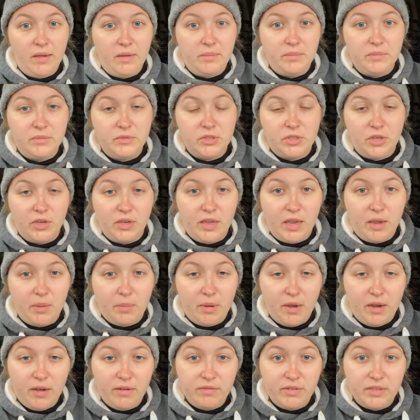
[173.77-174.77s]
So yeah,
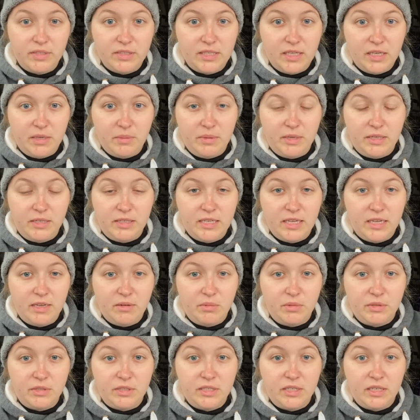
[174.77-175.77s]
part of the CBT
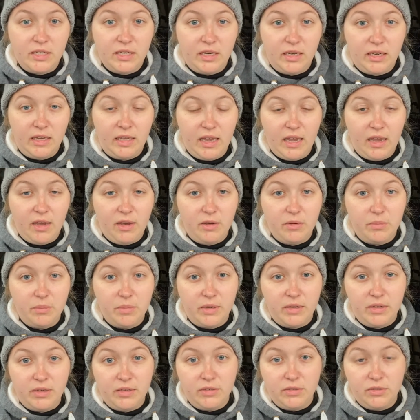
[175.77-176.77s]
was to get up
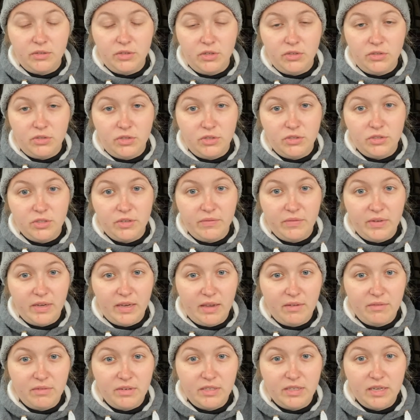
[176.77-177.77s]
and do something
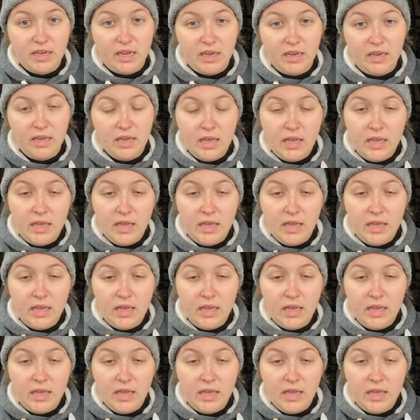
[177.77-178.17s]
every day,